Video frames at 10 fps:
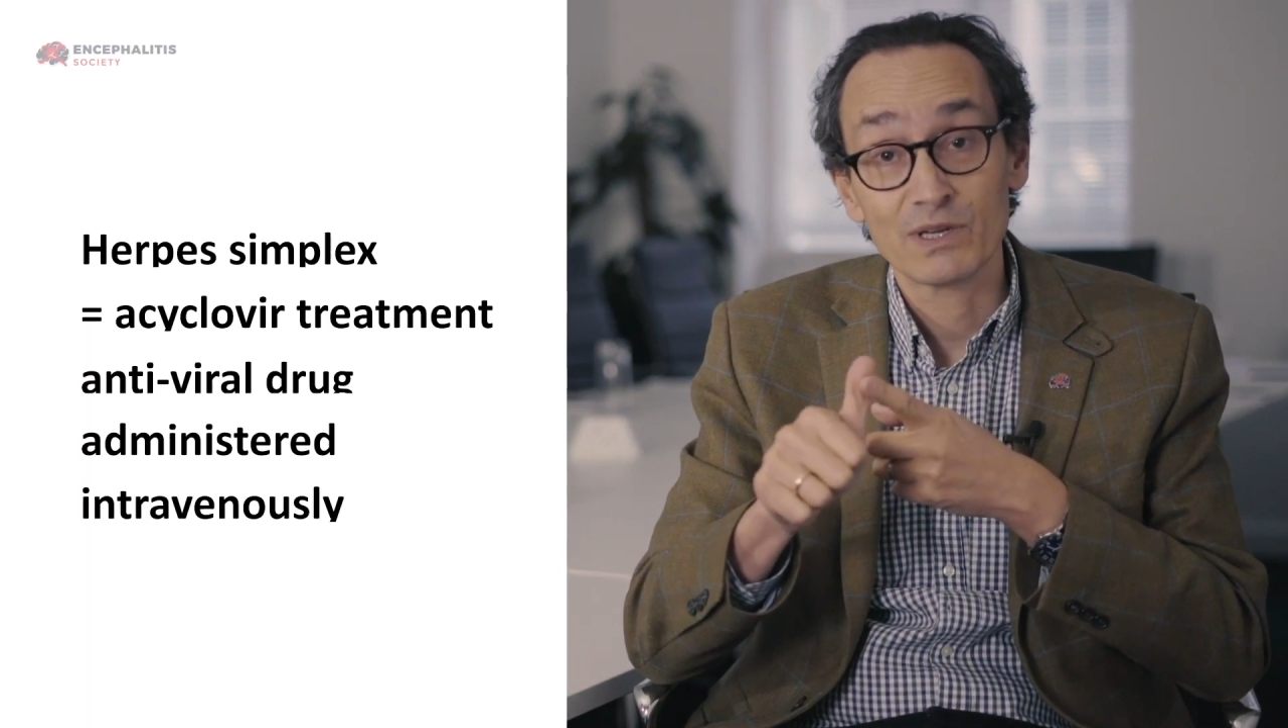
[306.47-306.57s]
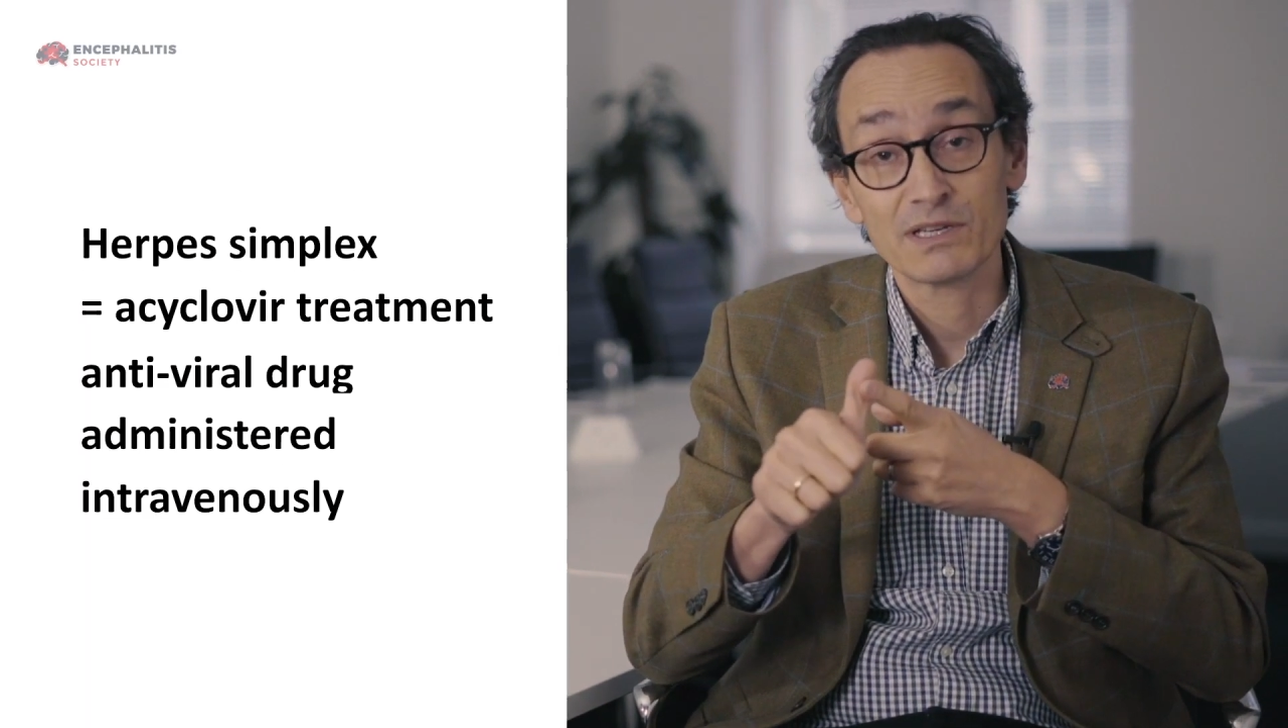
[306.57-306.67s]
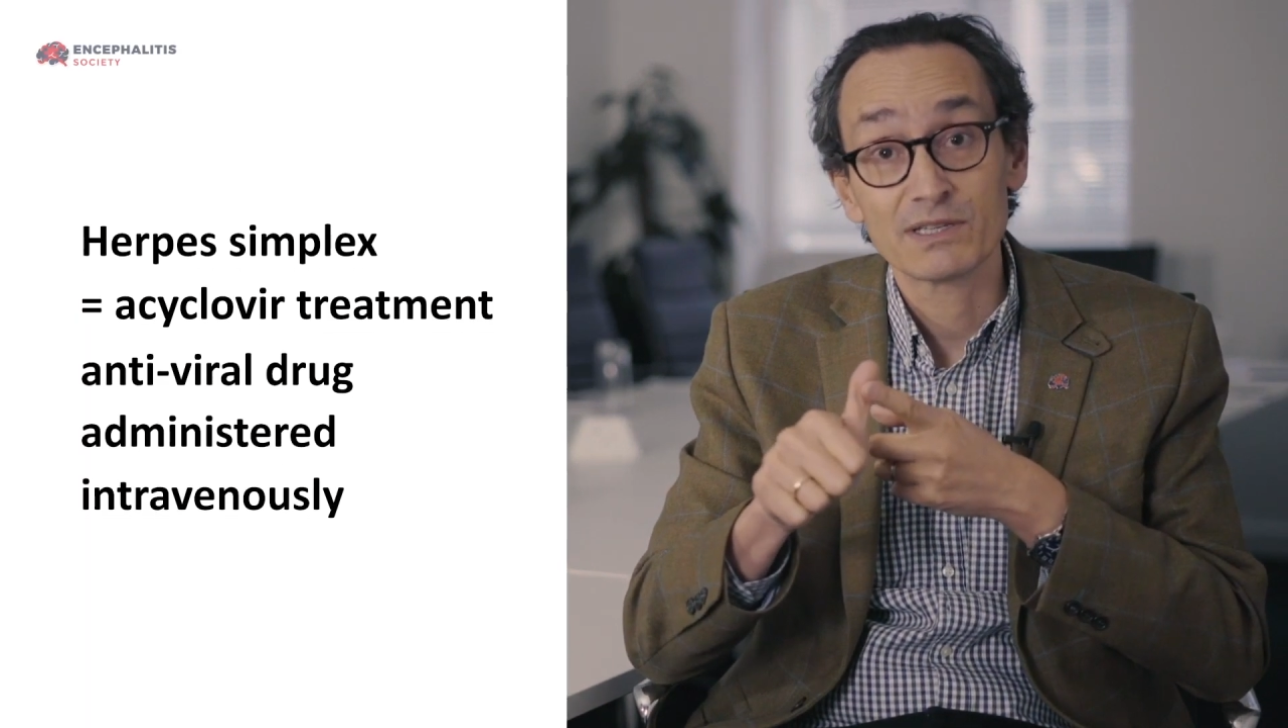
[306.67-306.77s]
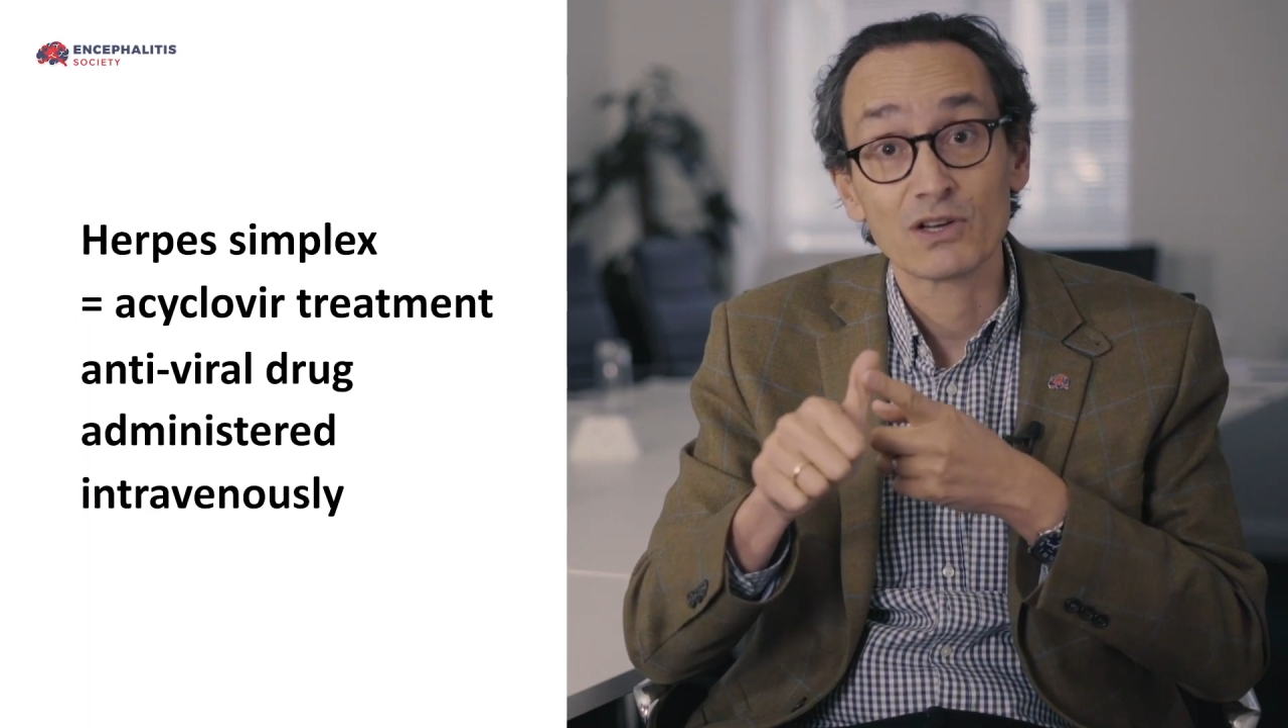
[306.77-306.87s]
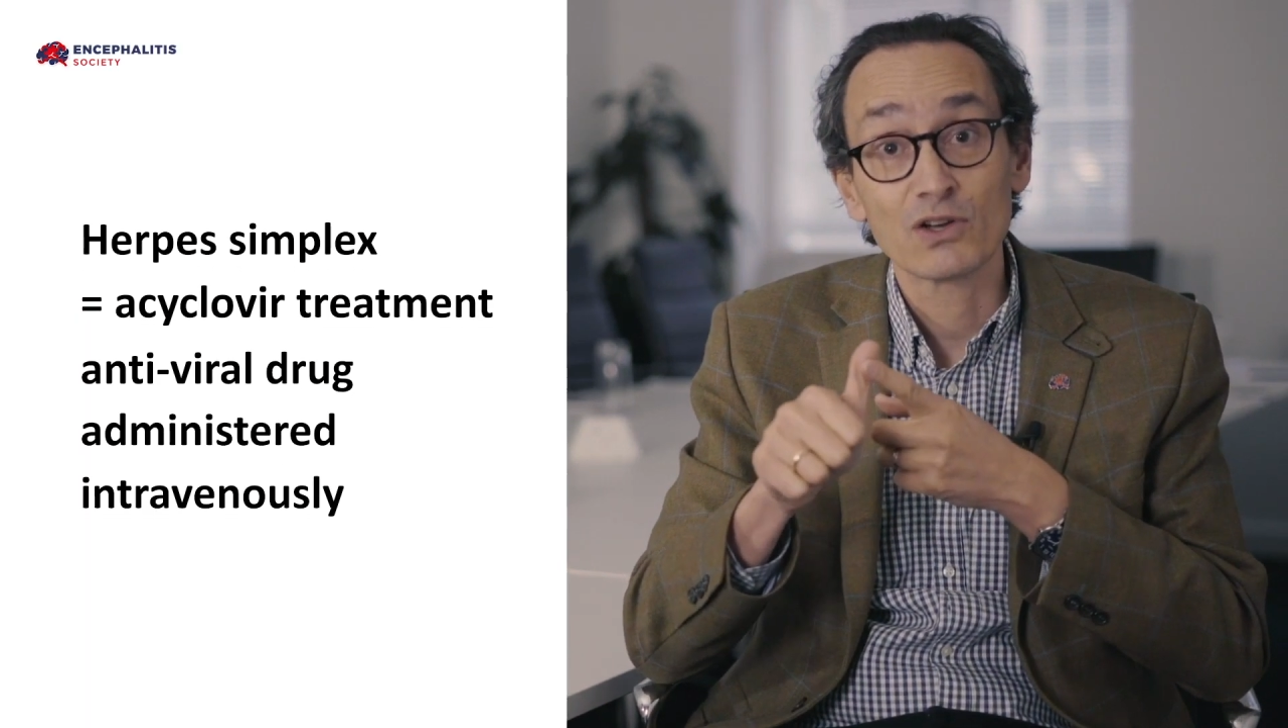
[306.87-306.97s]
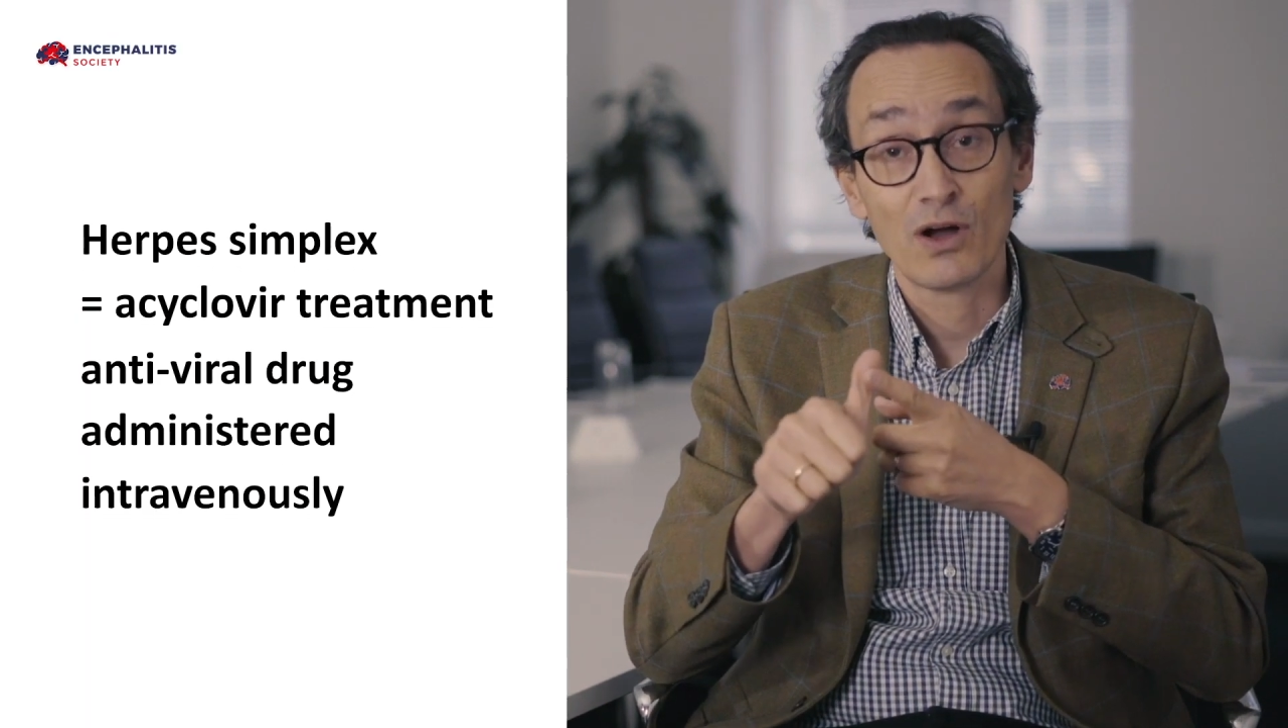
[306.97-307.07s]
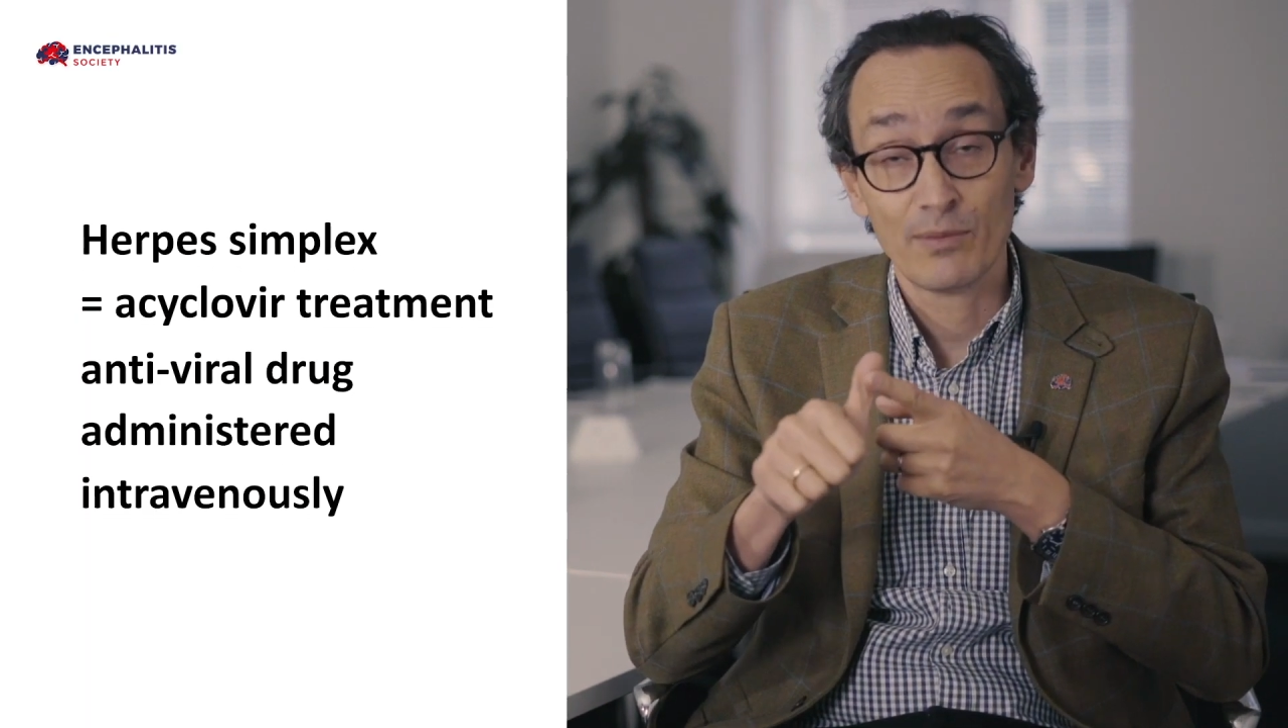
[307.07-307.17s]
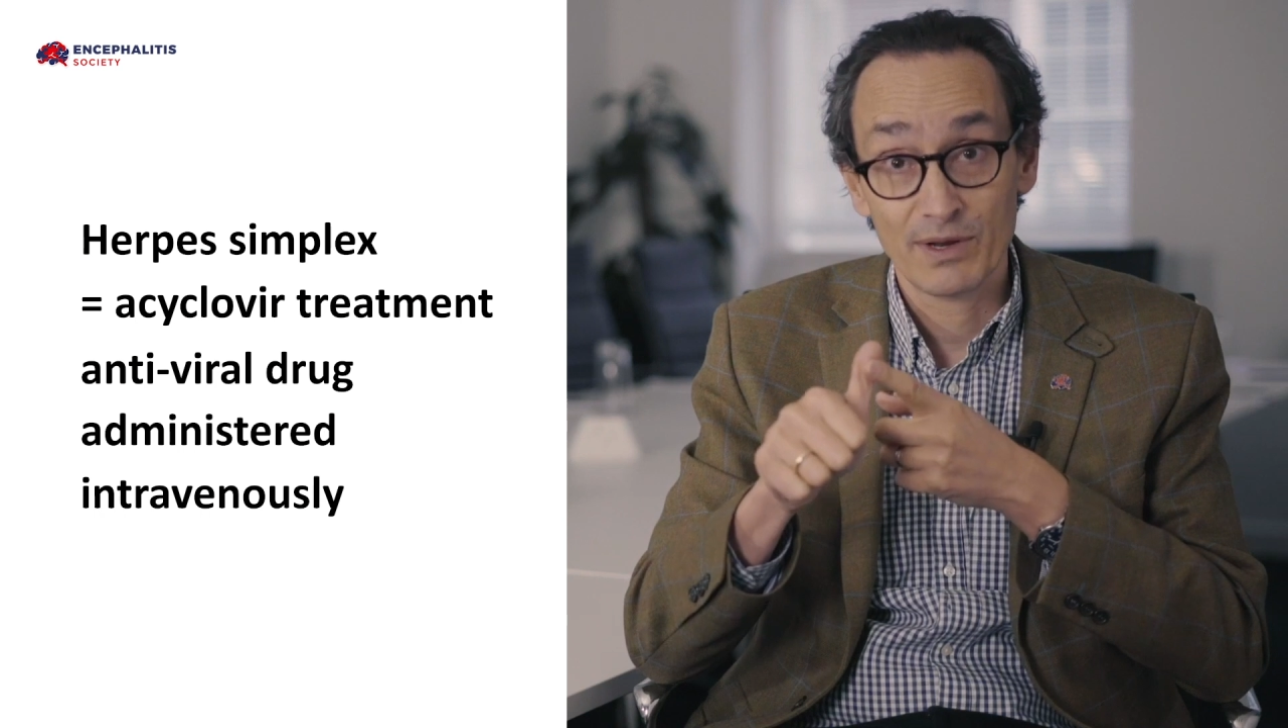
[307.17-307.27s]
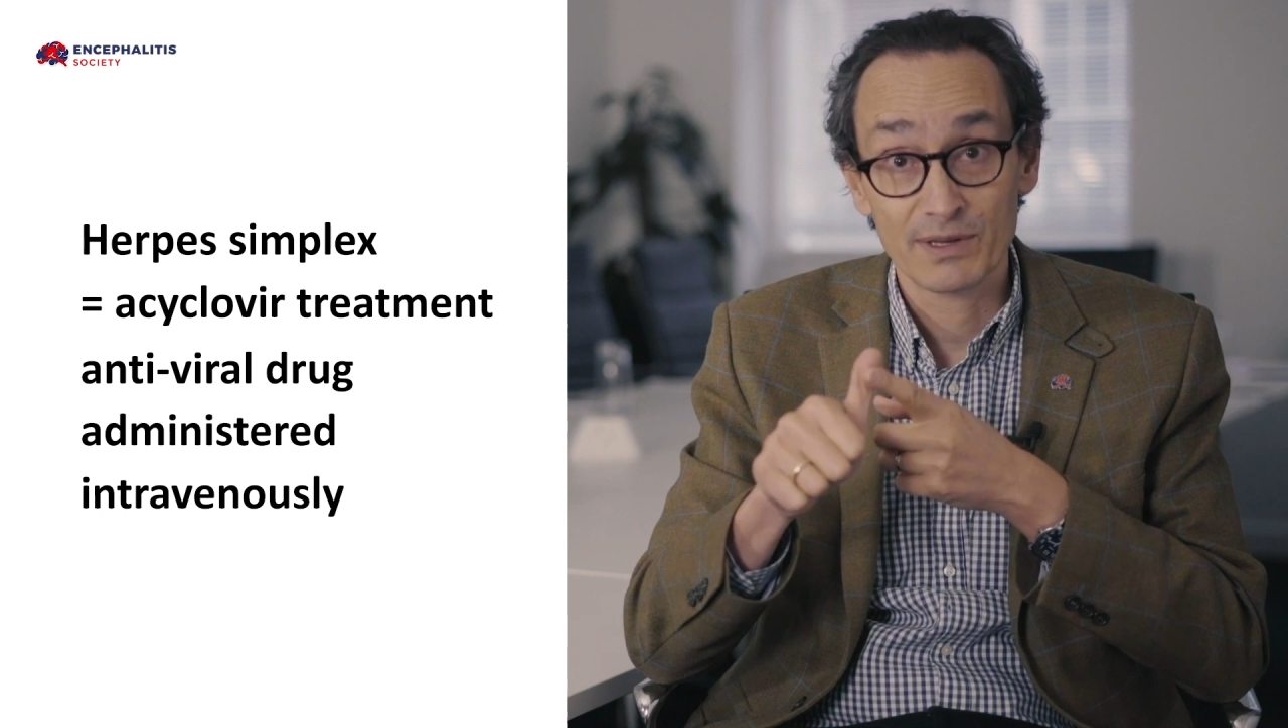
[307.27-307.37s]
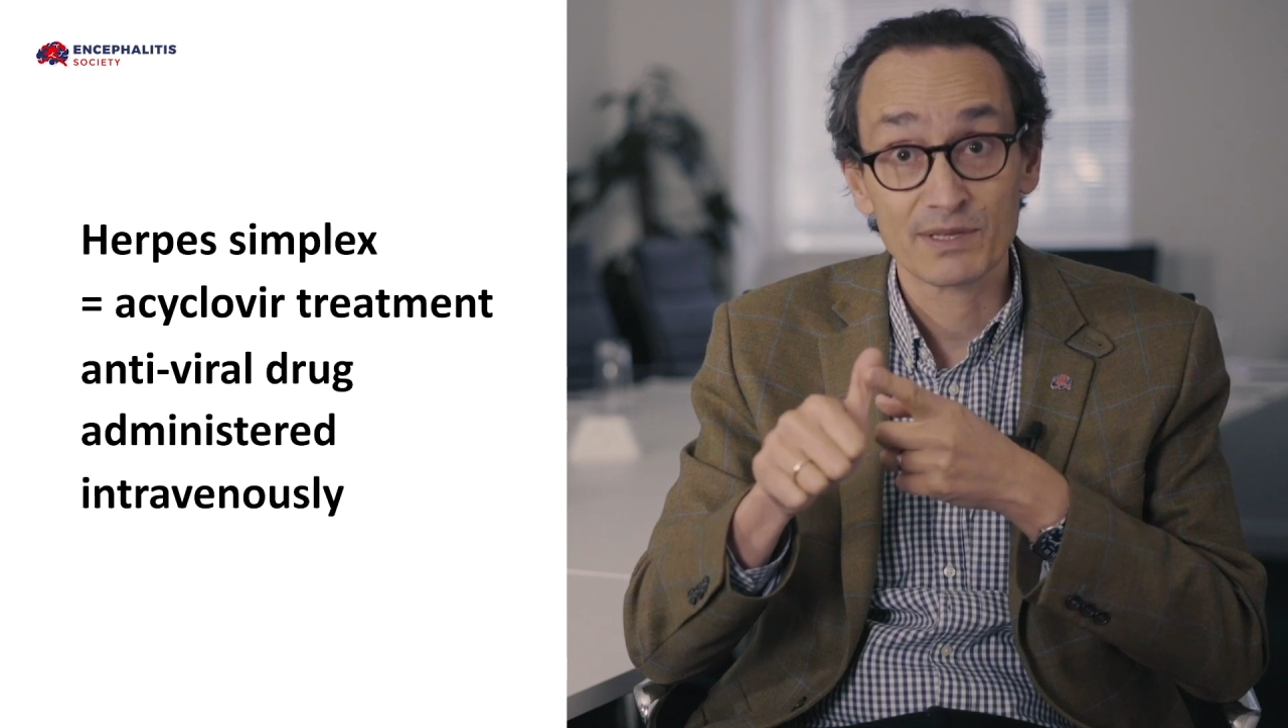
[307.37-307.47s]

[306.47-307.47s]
which is a common